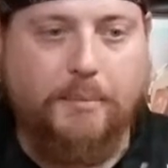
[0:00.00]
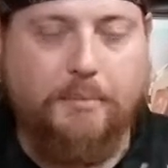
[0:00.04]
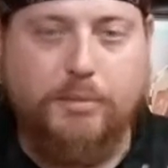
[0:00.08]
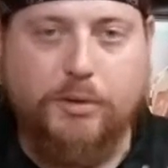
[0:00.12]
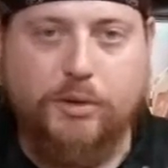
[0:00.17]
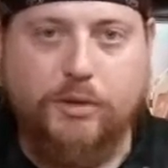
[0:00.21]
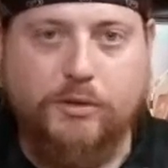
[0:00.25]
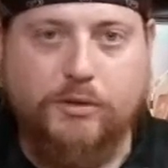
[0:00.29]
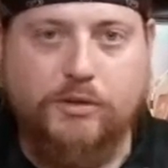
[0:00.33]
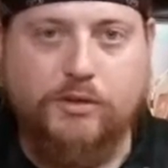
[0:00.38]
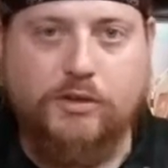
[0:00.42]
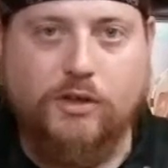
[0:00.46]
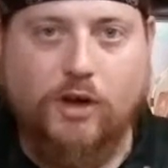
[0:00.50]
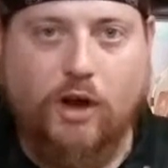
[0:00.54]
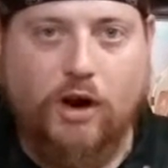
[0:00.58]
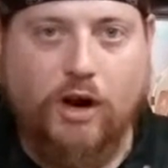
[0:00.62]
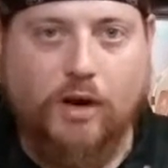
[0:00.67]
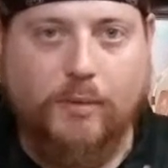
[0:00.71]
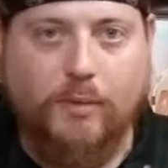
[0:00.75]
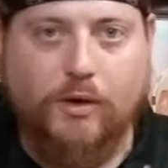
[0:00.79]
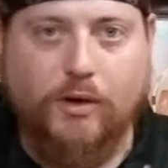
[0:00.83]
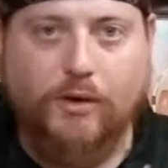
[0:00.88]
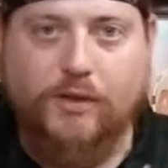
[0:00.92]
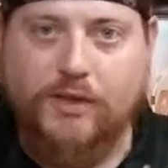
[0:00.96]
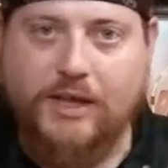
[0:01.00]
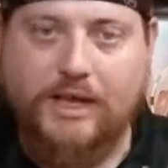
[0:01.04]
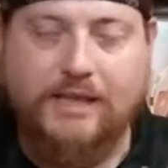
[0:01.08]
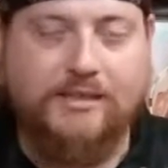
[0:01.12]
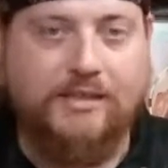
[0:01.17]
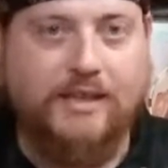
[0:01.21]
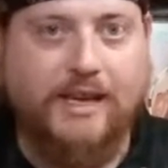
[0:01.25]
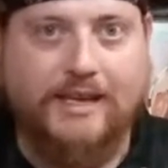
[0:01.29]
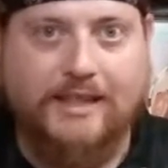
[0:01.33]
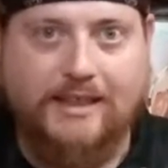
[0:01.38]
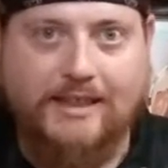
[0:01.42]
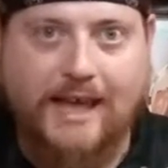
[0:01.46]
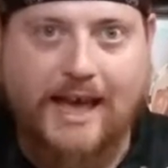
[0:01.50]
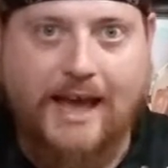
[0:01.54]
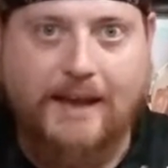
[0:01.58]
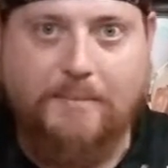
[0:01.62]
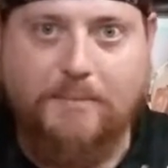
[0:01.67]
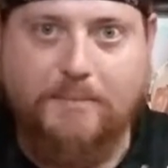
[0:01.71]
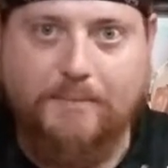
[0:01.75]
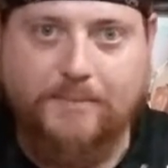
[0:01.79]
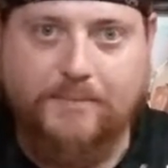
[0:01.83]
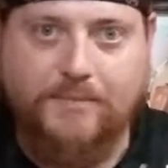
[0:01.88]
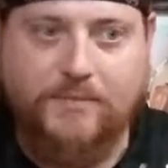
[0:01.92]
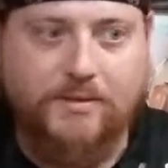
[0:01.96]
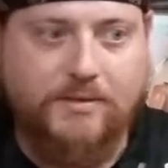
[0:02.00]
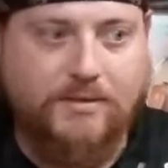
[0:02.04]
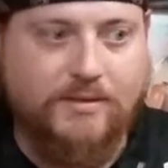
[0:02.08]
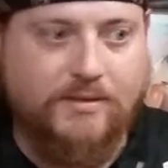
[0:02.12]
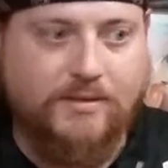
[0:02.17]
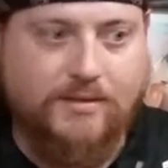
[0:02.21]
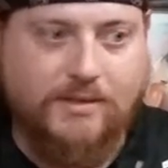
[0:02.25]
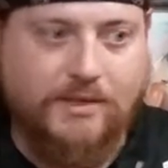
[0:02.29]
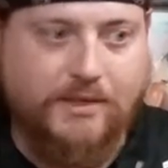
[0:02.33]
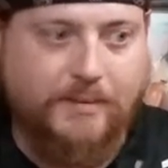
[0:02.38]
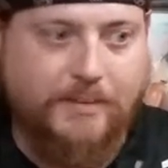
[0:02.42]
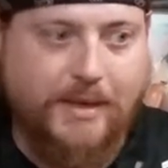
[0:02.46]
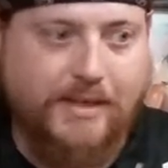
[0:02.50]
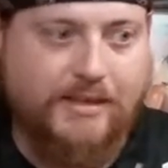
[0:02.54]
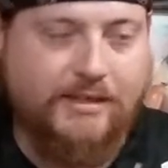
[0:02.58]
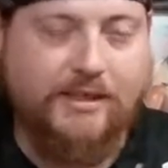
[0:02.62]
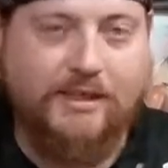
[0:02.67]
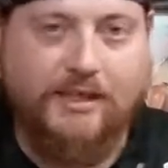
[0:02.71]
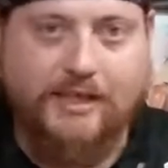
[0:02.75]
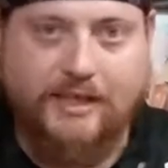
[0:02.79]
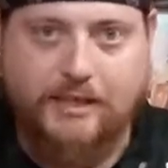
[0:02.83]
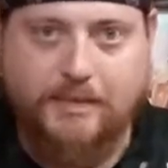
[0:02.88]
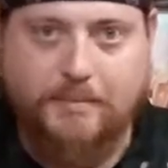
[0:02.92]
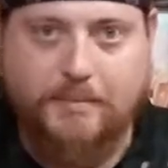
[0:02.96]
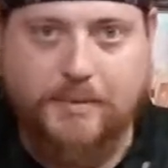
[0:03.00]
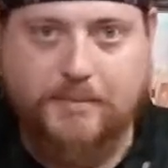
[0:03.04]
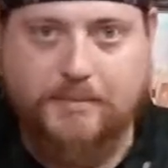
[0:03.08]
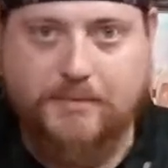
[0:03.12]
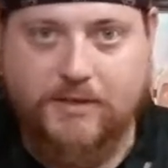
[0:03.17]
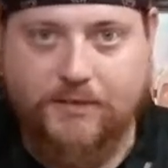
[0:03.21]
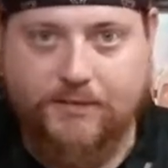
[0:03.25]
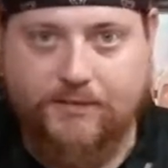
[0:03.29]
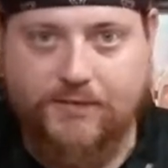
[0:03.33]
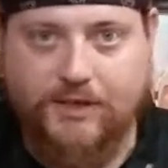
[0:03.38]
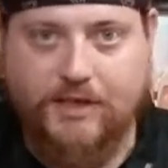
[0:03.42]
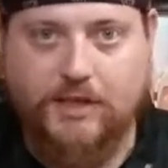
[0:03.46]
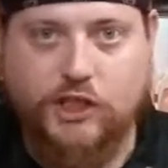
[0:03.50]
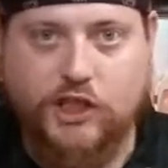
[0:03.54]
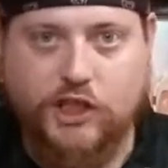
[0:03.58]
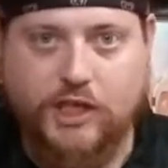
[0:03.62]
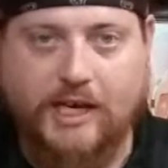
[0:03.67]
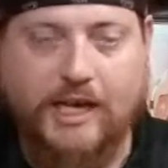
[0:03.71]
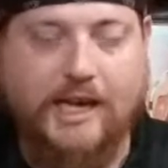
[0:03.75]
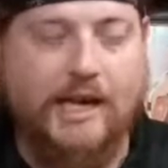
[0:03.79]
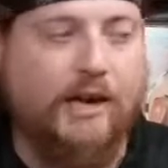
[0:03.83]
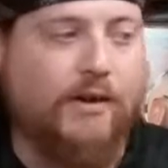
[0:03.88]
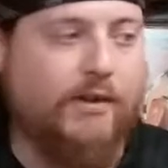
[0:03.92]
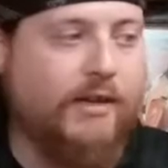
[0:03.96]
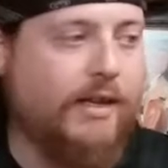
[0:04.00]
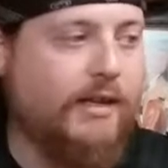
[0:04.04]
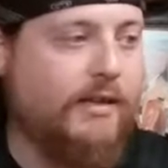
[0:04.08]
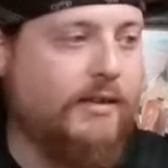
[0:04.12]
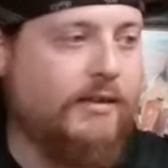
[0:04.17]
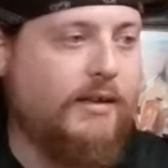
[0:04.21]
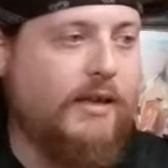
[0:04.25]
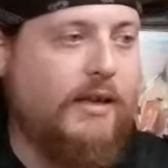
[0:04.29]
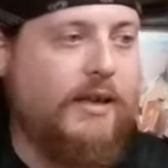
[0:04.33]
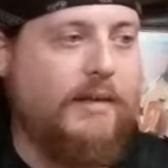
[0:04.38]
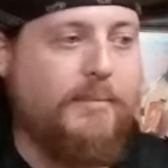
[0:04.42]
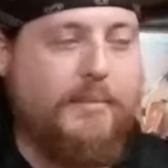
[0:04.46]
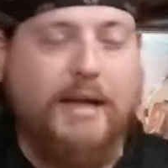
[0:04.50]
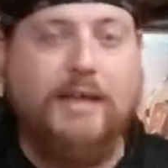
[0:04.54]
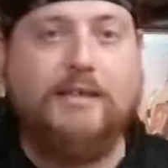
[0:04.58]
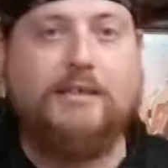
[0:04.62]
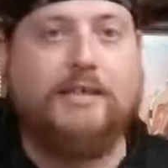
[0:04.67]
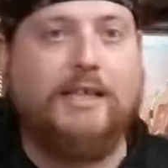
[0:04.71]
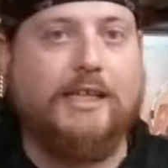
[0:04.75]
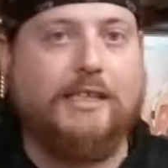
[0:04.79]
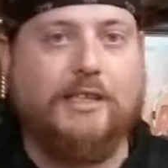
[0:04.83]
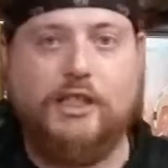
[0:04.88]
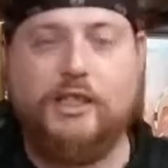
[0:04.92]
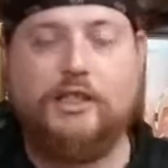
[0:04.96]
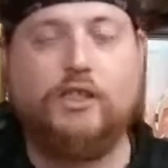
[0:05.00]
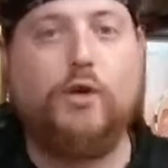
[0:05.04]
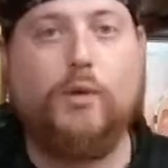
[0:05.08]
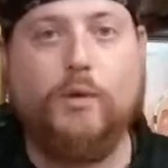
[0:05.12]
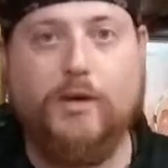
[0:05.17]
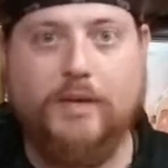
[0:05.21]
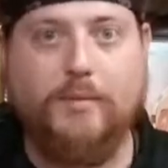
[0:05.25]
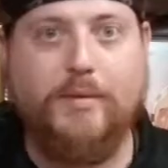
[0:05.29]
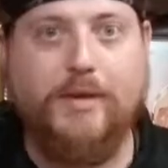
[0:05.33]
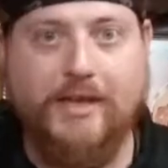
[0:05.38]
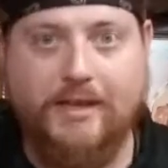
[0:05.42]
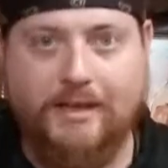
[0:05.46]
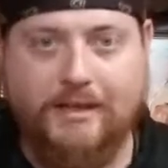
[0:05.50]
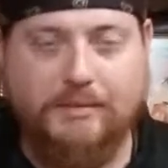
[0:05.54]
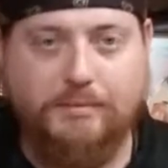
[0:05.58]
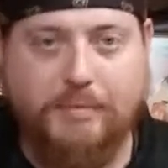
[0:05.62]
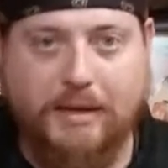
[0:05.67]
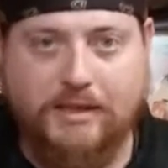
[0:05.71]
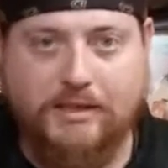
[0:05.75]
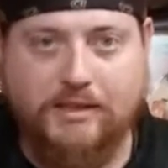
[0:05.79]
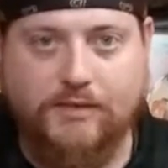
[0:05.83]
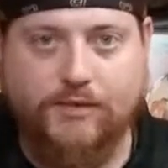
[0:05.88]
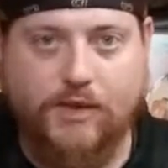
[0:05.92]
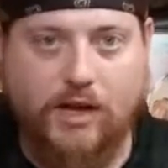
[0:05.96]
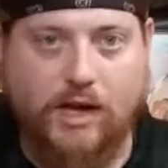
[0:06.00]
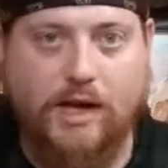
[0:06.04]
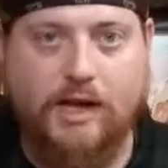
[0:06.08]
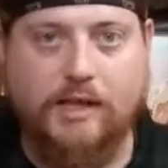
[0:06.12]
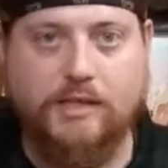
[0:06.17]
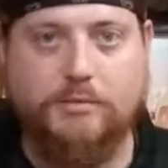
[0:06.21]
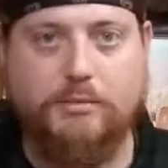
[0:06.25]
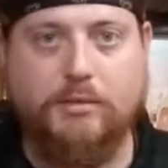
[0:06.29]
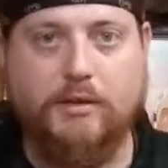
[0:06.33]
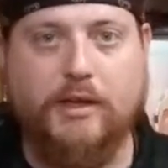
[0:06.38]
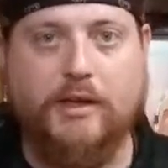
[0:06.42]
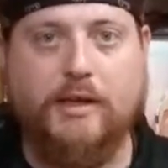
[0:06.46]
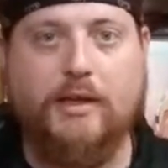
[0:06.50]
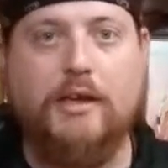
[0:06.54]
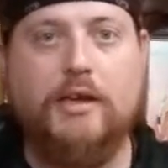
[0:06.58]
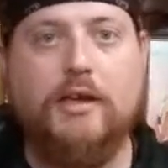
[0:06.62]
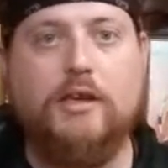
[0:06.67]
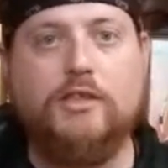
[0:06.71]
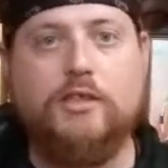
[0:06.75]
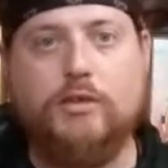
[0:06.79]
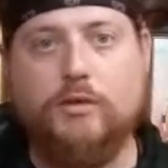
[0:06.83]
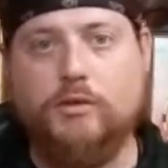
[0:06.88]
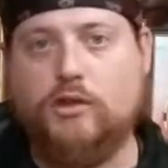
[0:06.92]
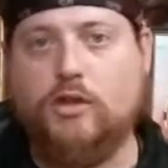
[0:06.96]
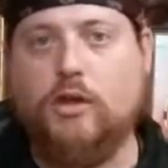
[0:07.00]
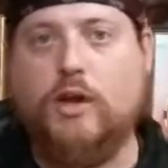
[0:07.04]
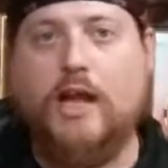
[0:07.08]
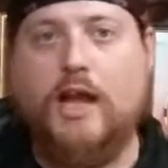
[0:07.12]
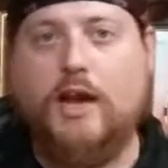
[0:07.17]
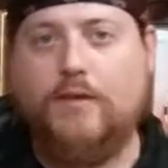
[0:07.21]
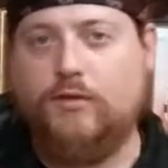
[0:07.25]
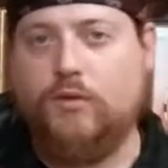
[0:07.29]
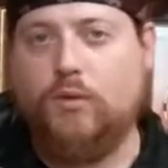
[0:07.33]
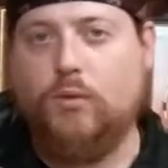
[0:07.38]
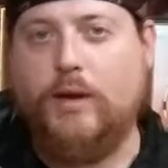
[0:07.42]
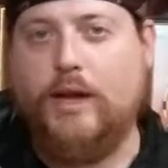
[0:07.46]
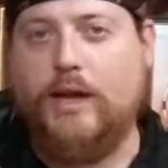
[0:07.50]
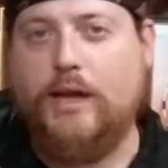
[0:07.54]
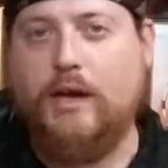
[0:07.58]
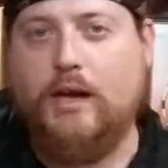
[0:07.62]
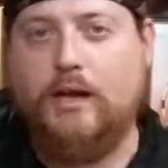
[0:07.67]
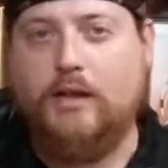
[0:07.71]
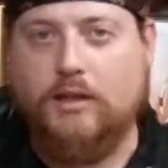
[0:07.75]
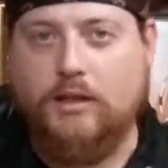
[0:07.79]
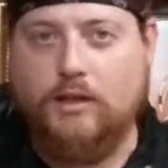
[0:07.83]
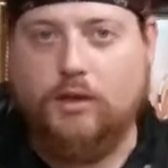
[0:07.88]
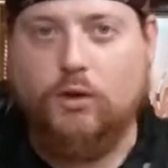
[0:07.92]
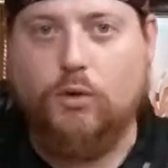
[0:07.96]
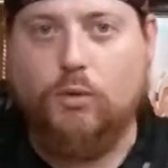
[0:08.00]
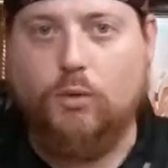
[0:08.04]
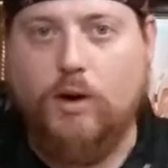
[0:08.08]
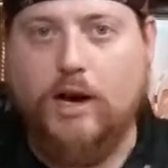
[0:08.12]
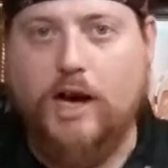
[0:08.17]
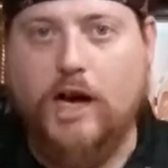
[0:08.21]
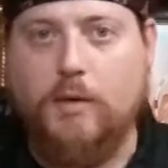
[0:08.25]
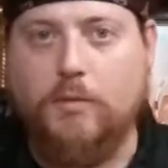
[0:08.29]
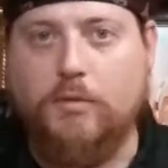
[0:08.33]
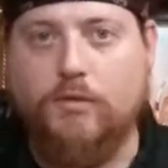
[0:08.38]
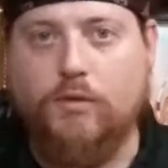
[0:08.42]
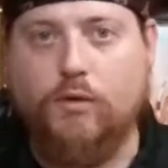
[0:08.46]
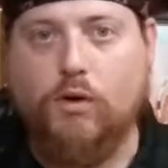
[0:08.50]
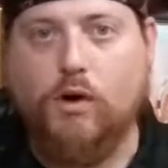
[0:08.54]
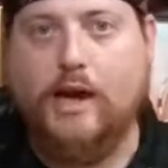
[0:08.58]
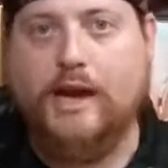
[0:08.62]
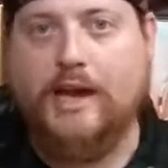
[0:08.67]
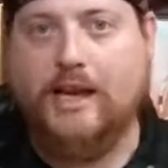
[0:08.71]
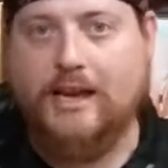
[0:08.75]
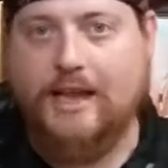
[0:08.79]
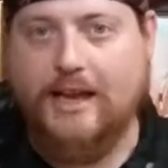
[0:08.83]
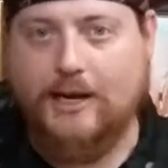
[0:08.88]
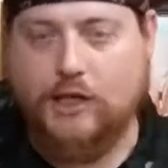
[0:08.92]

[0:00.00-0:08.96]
boots, armor, things like that, to finish it out. And basically it's just going to be an expensive cosplay, so it's going to have to wait a little while before I can